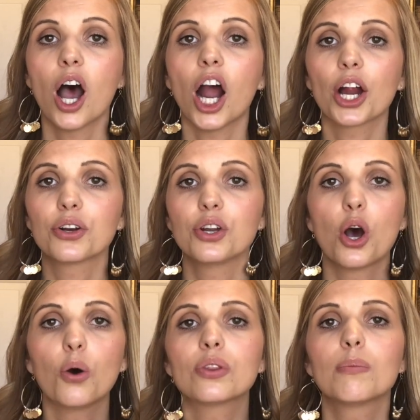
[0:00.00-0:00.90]
are
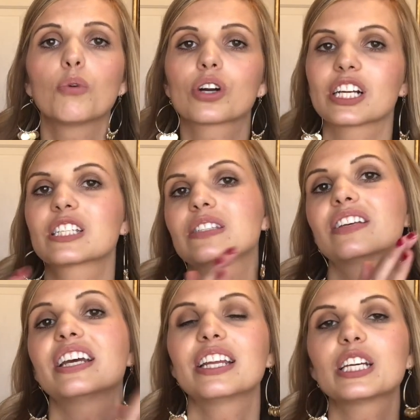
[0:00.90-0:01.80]
know the more
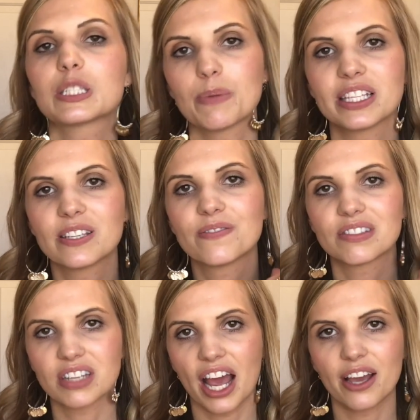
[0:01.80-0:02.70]
inexpensive
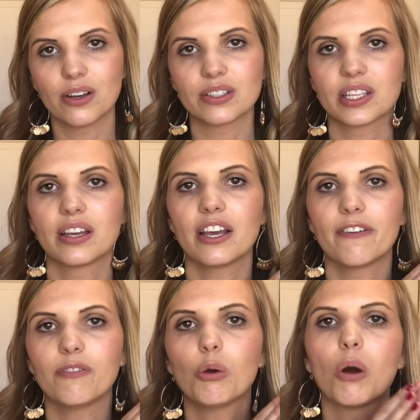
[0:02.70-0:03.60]
styles
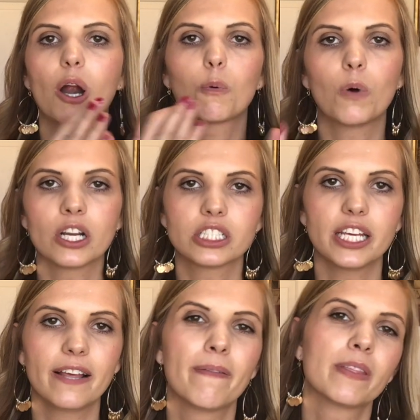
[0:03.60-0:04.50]
if you are
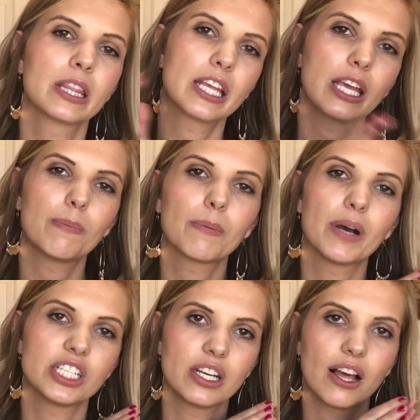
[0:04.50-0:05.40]
wanting to keep your
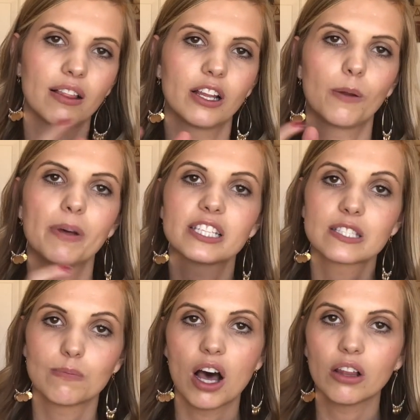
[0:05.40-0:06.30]
budget a little bit
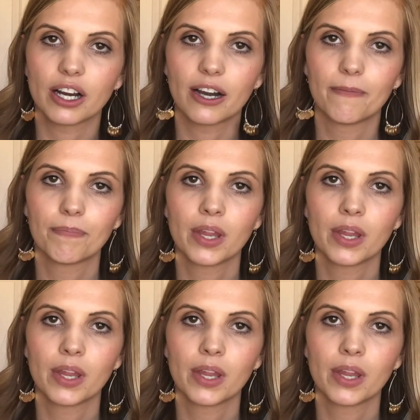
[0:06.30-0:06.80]
smaller.